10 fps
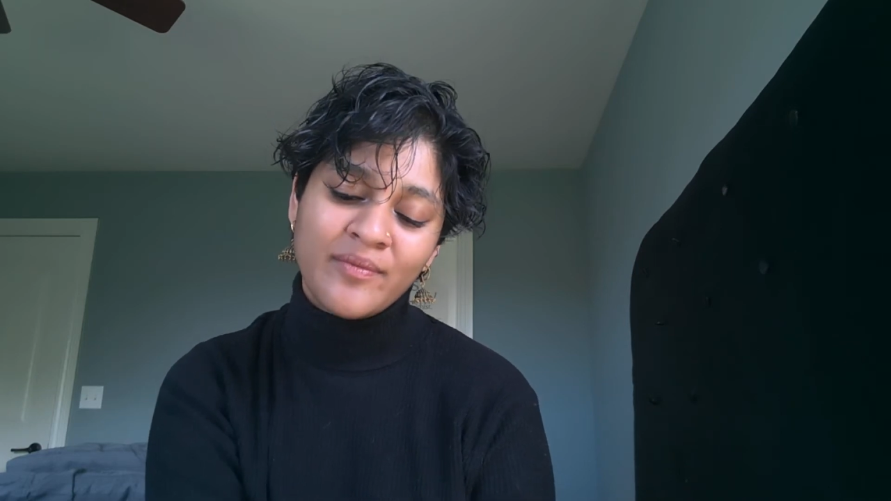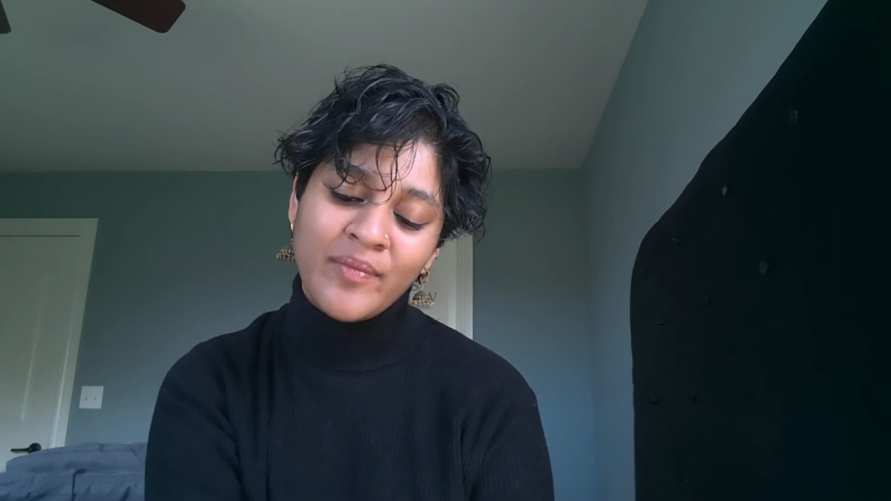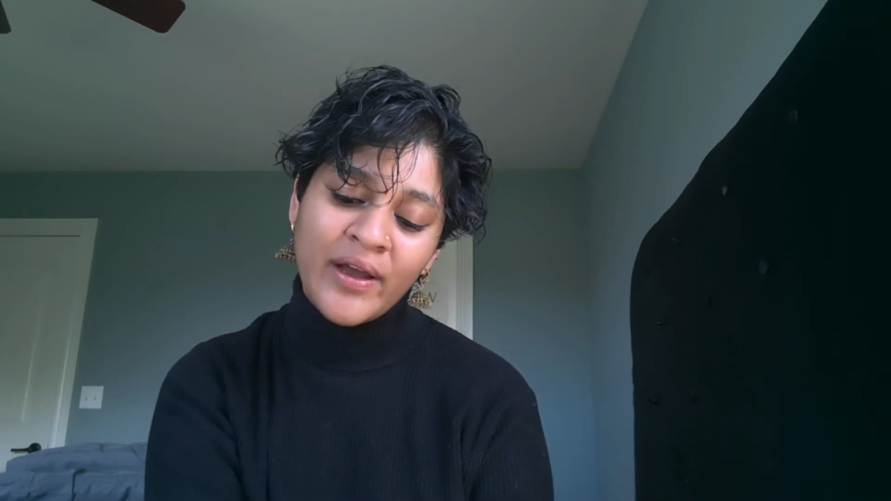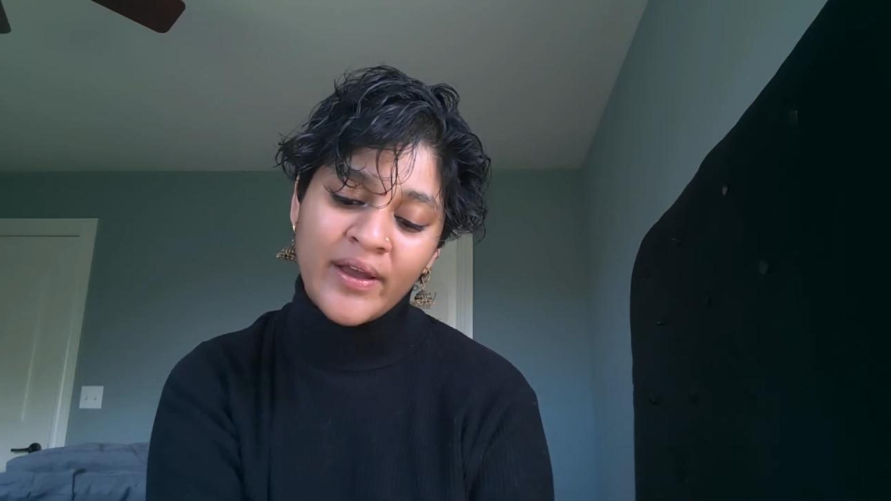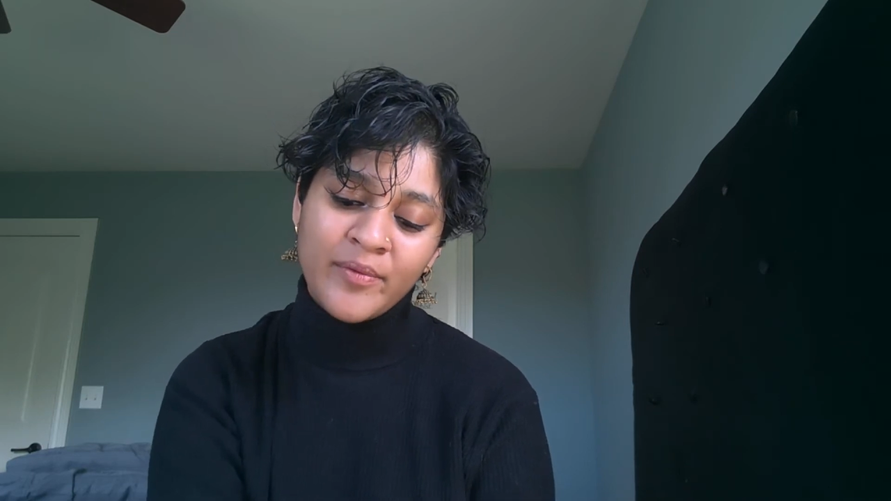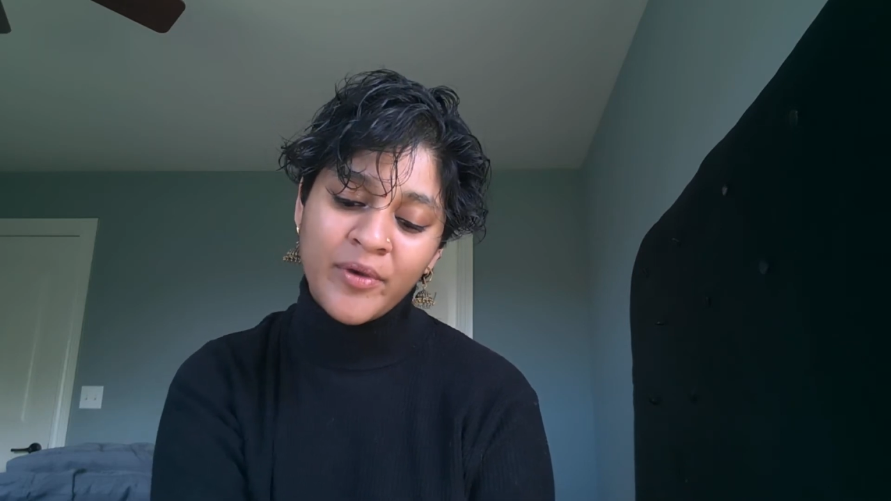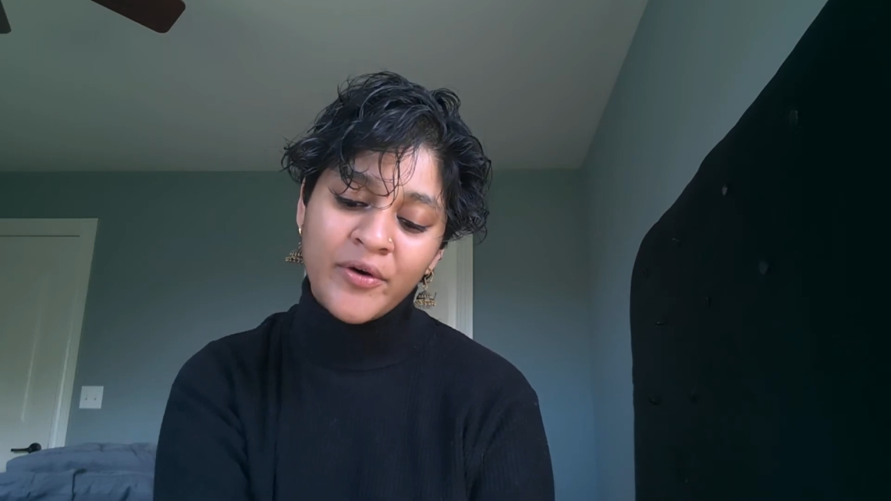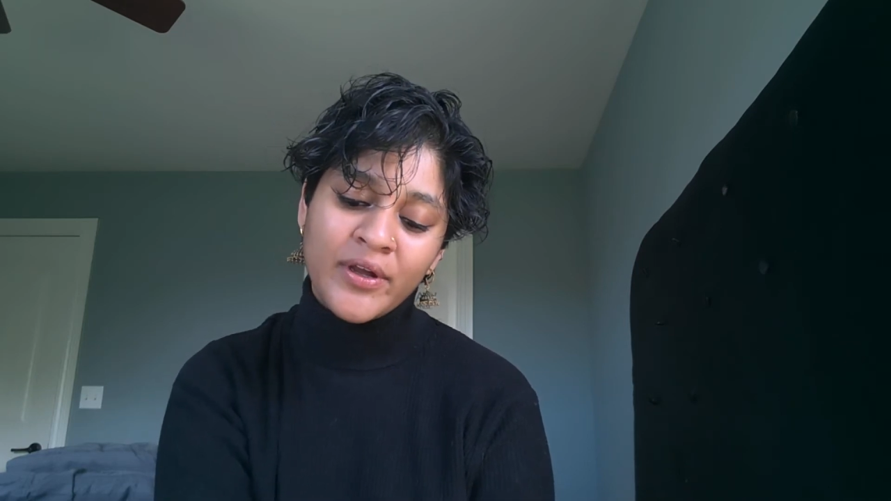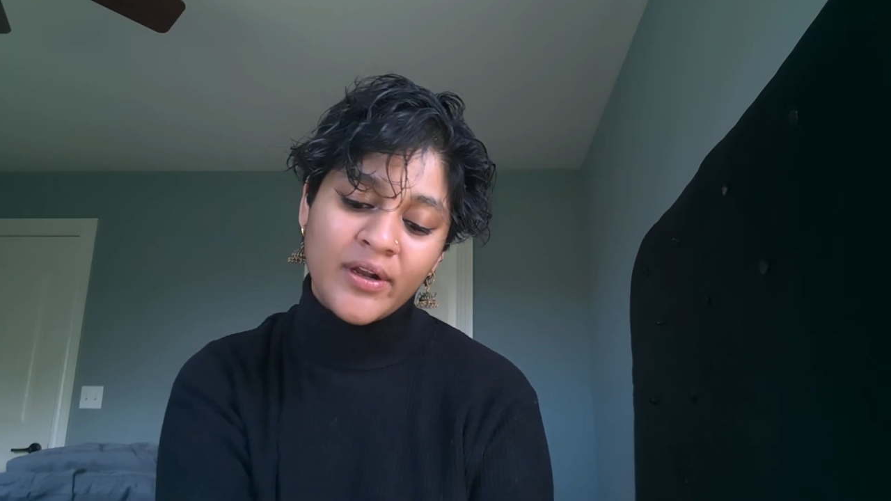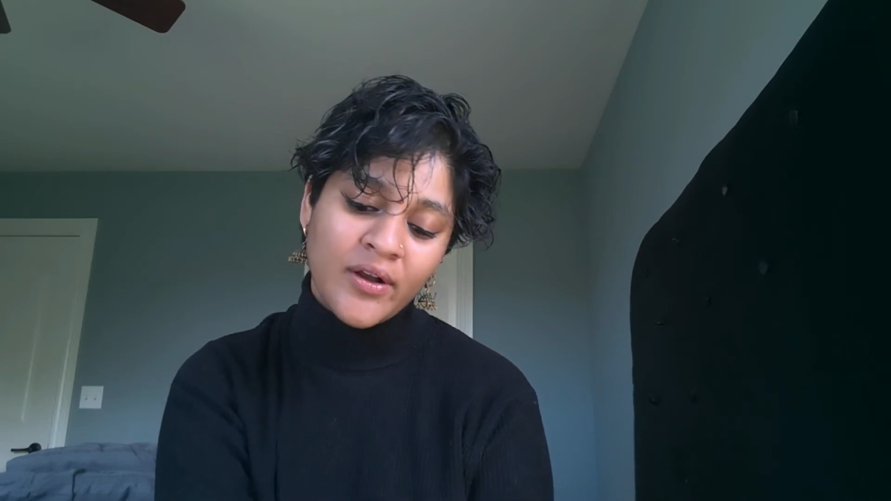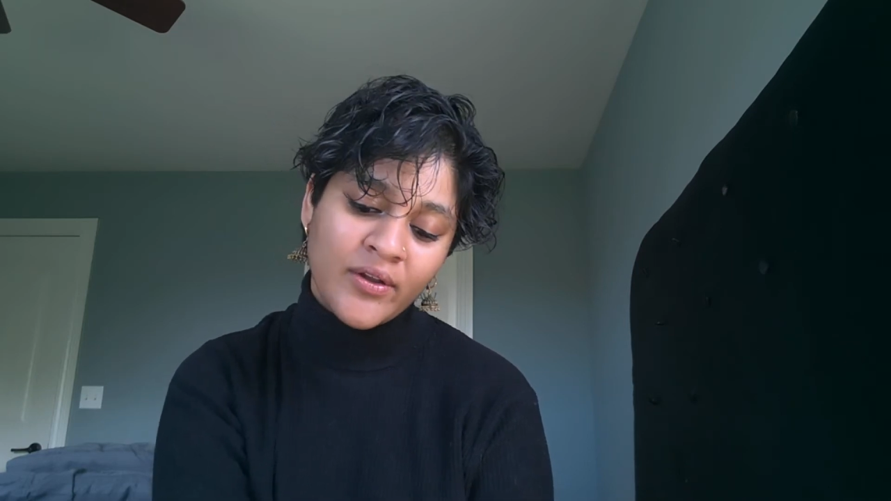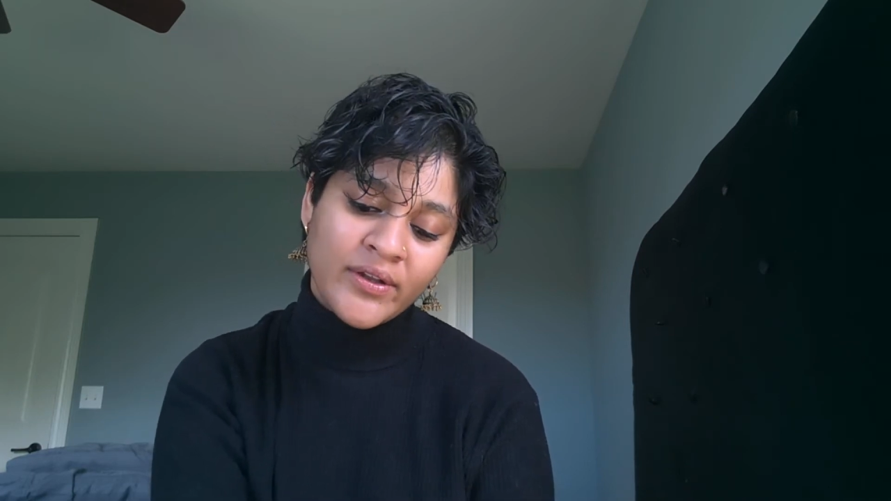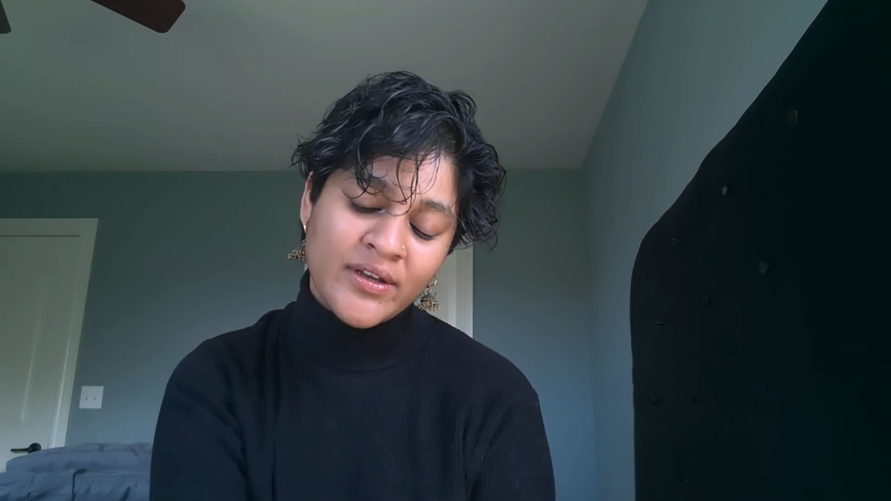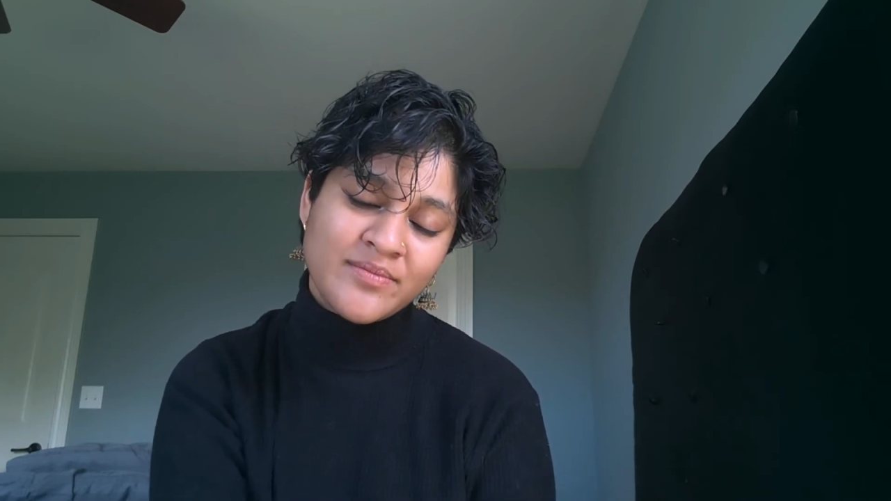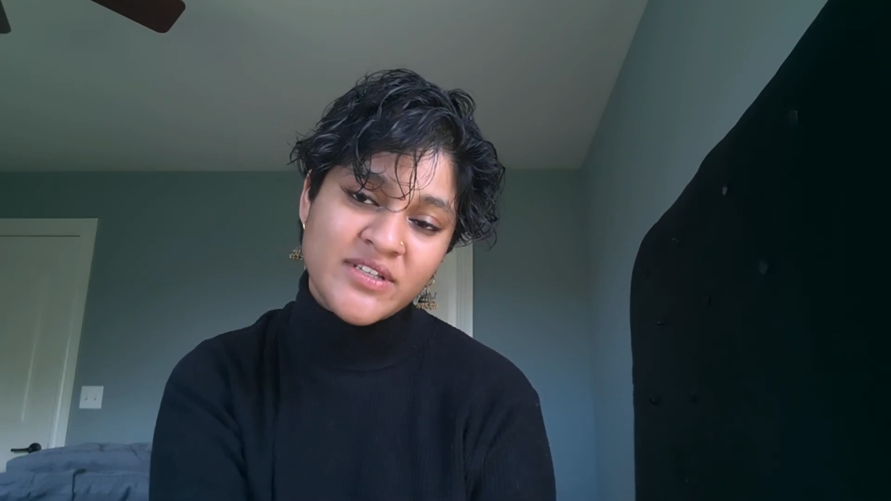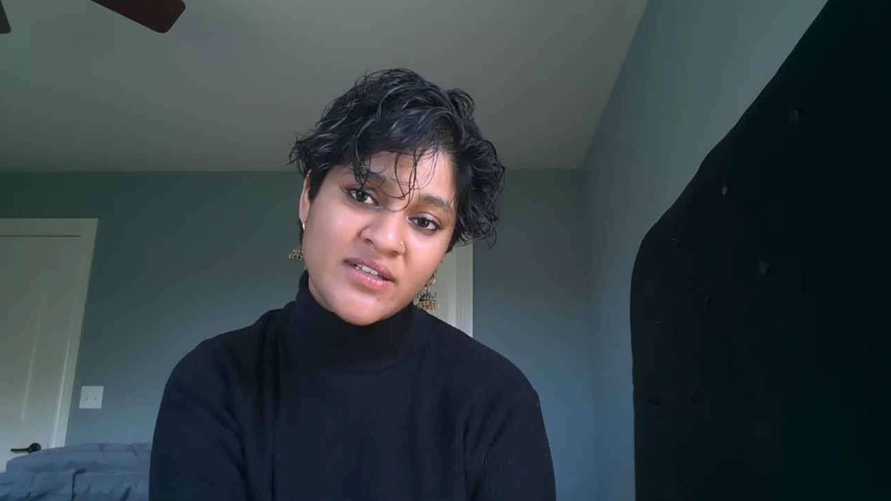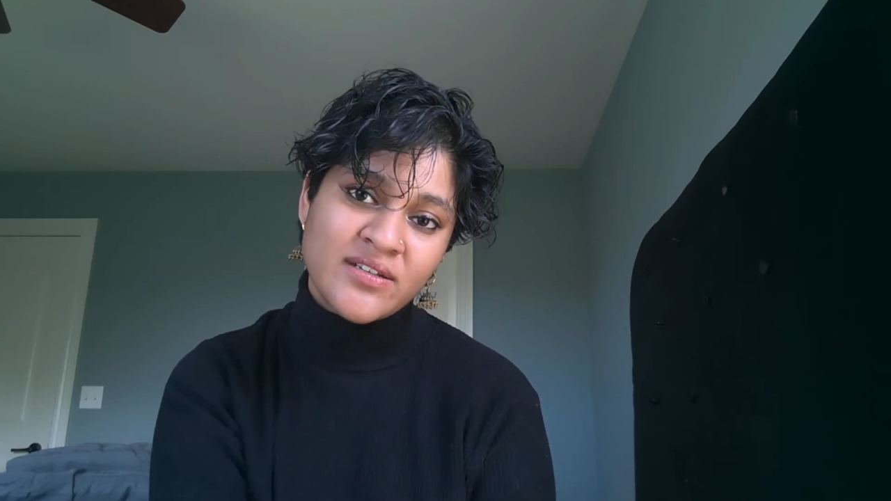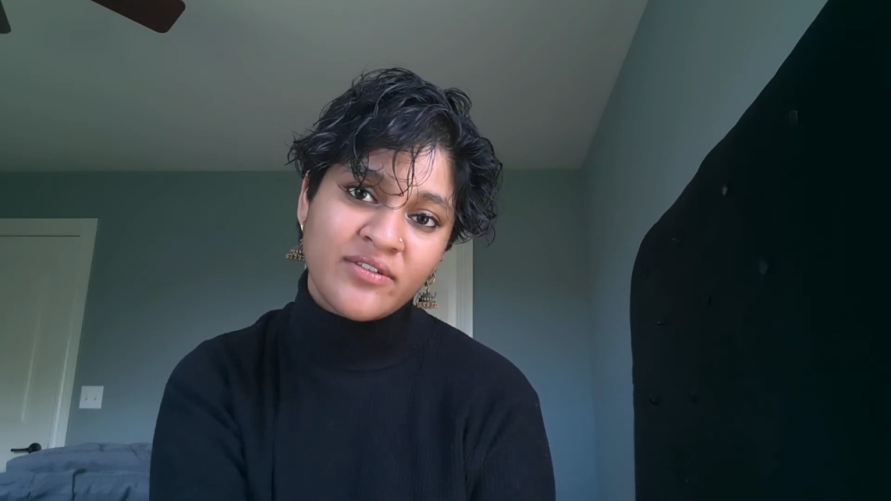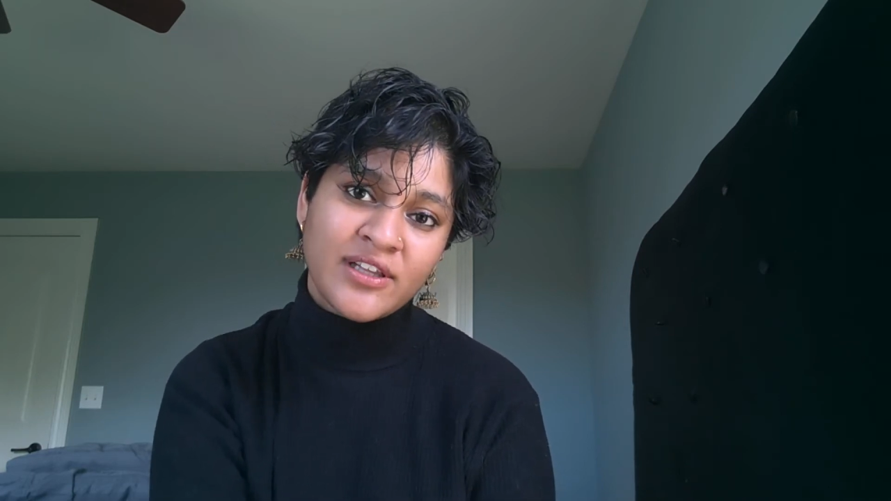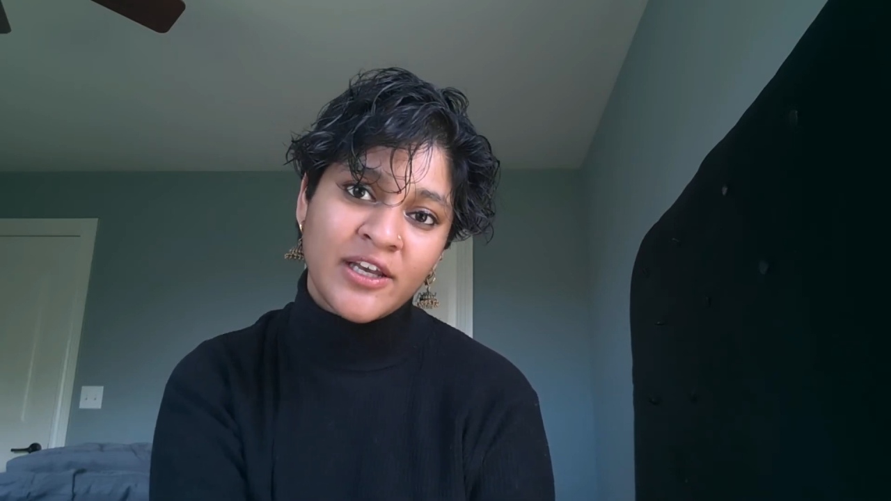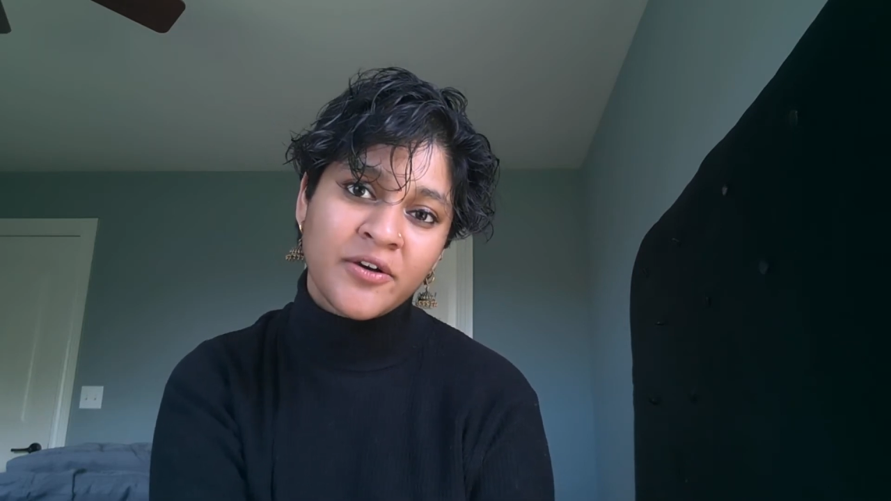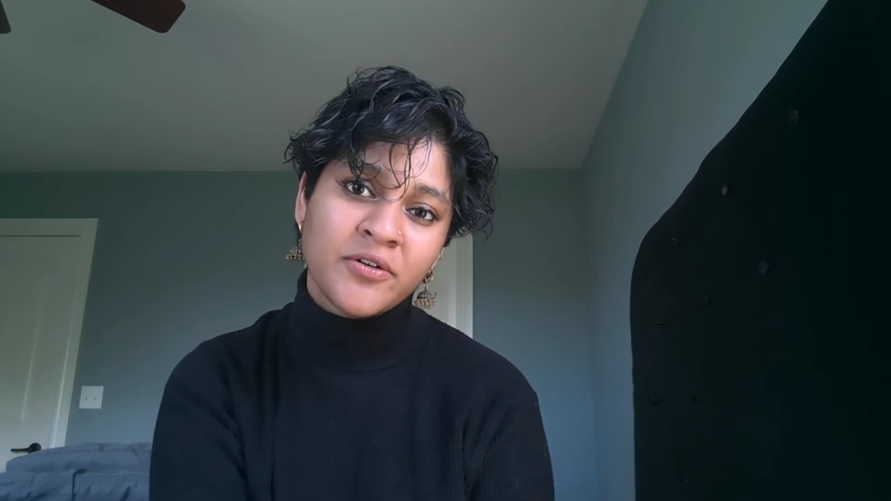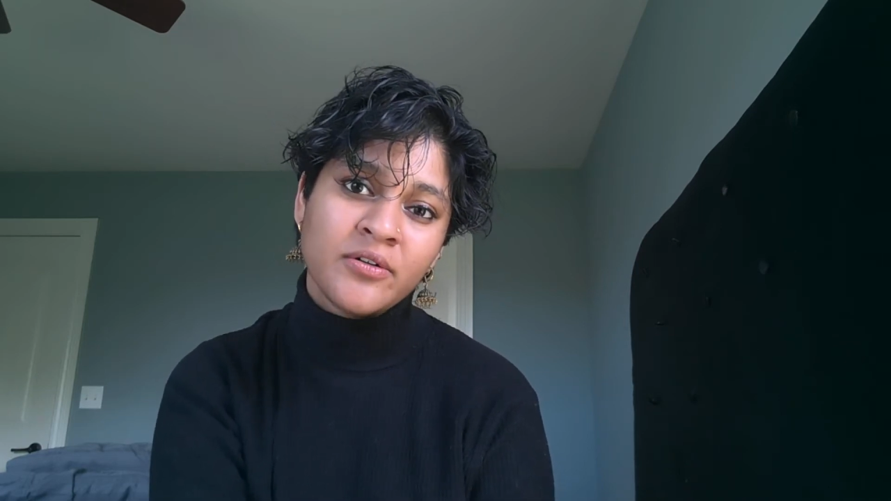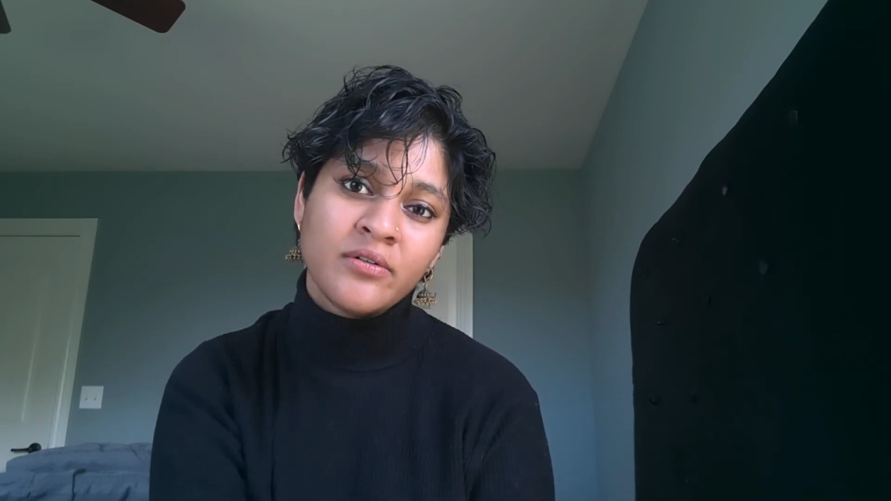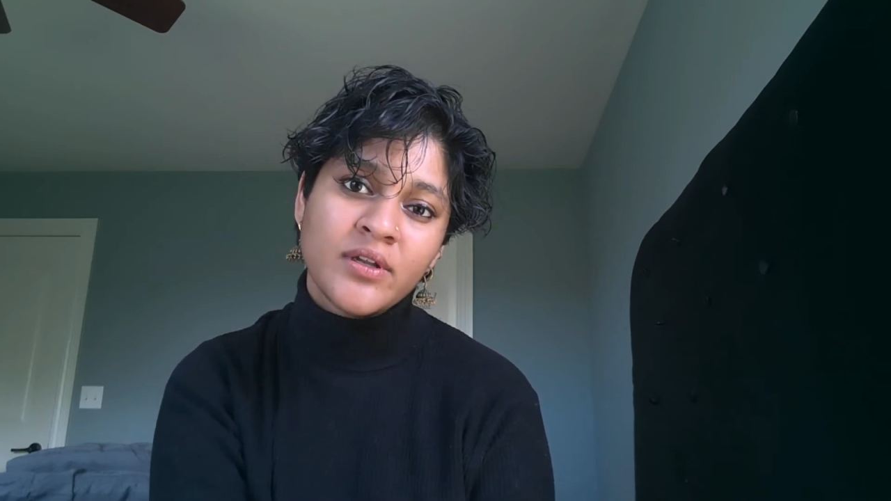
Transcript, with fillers: by a poet called um, Cesar Vallejo,